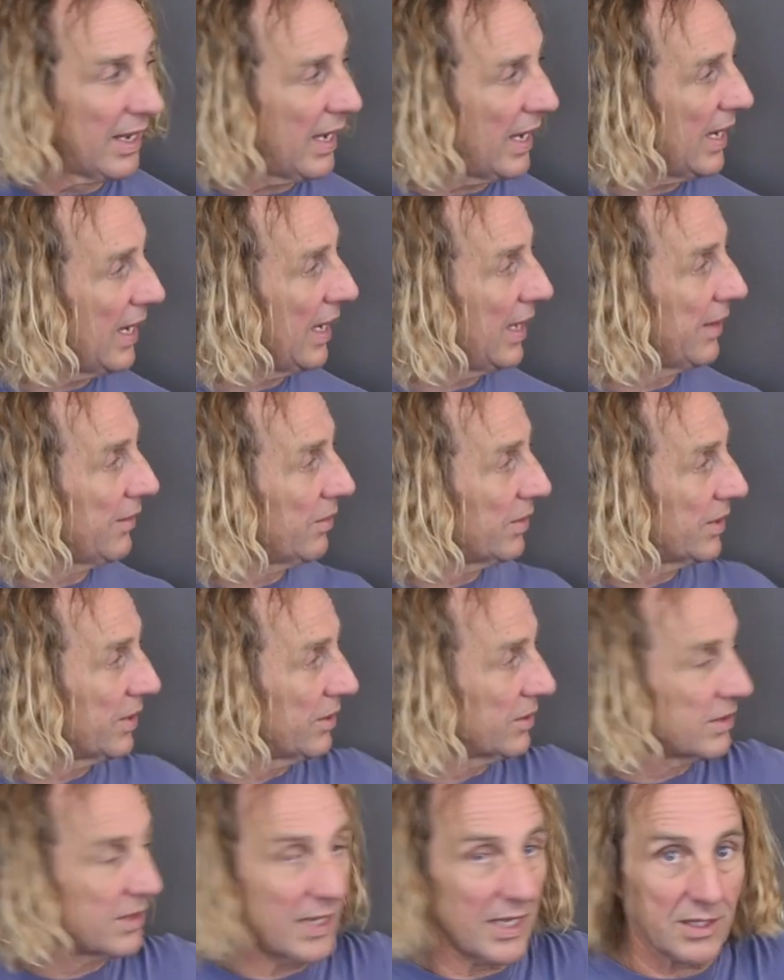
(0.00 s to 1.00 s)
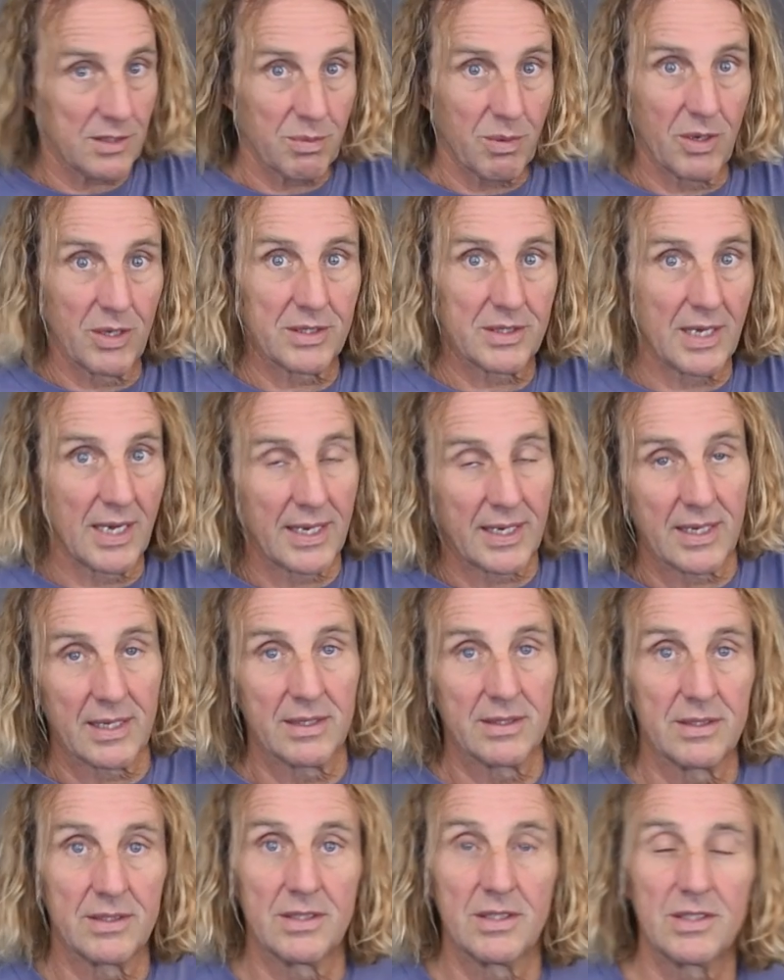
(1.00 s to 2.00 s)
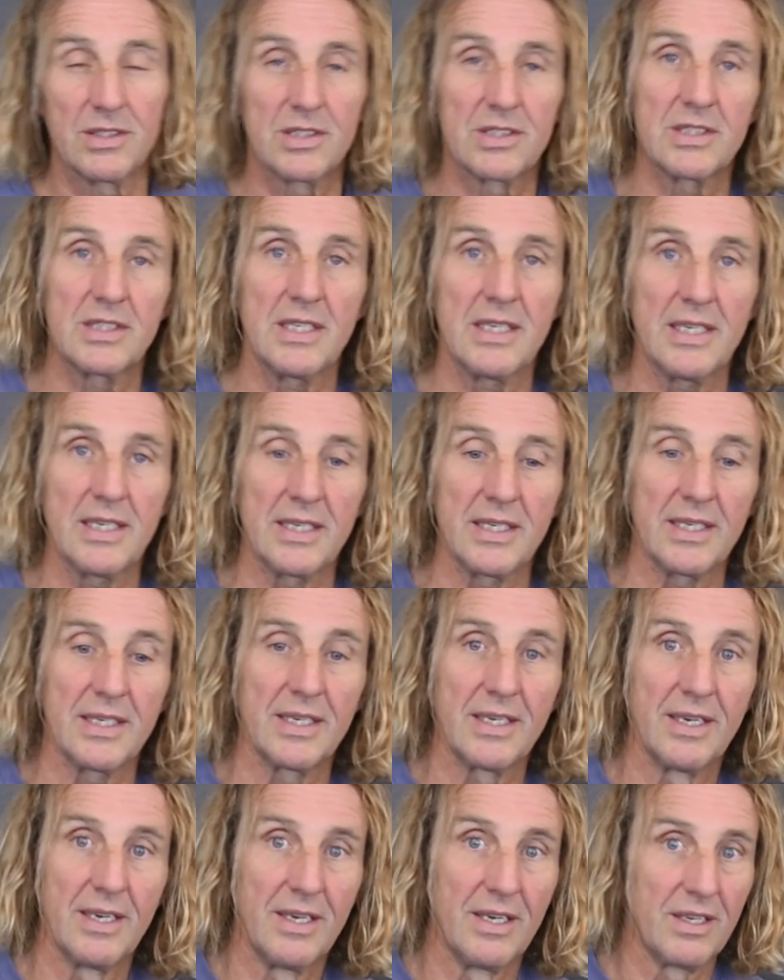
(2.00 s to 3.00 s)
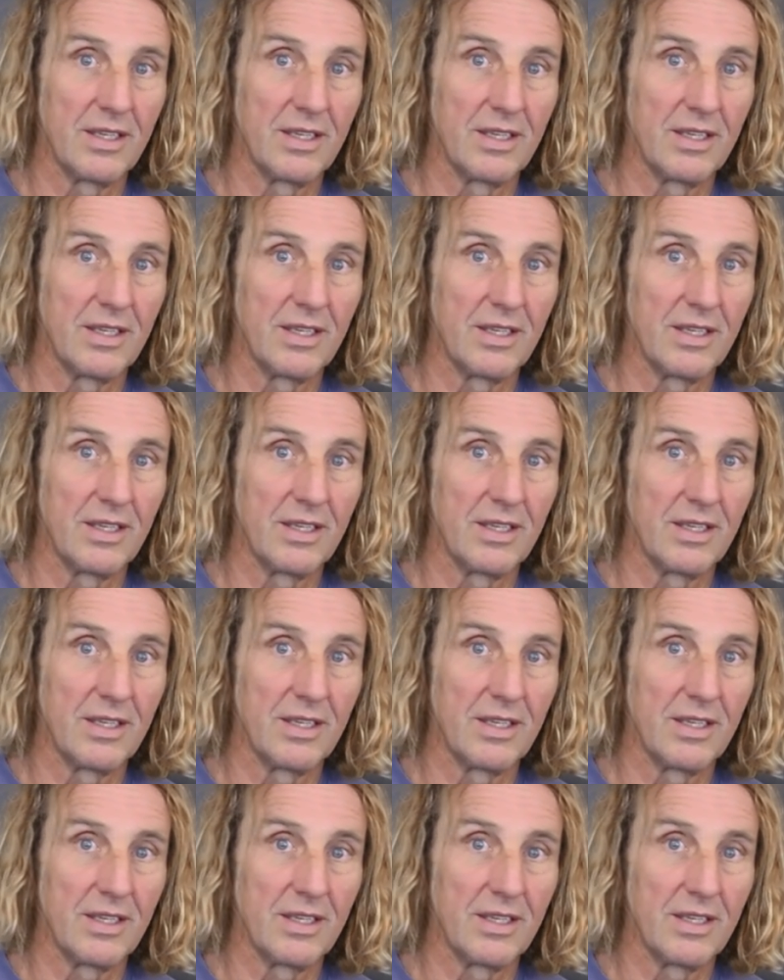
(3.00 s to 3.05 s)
And with those test points, I can see